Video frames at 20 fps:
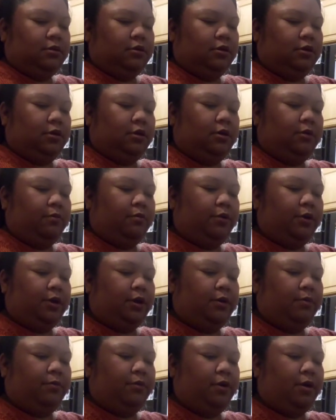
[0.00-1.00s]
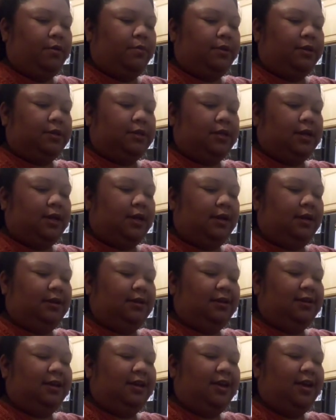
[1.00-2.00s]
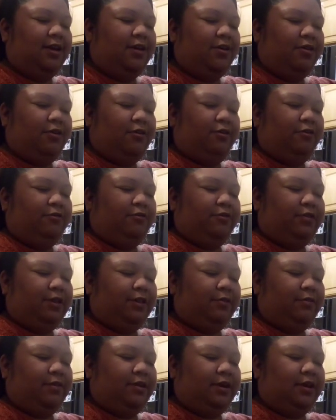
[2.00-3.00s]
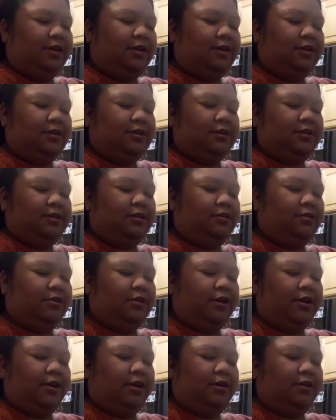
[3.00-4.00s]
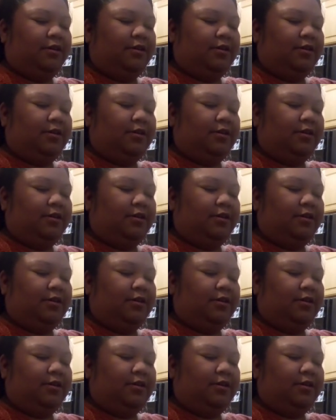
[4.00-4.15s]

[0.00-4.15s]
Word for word: It's looking pretty promising. -hmm. Hopefully we do good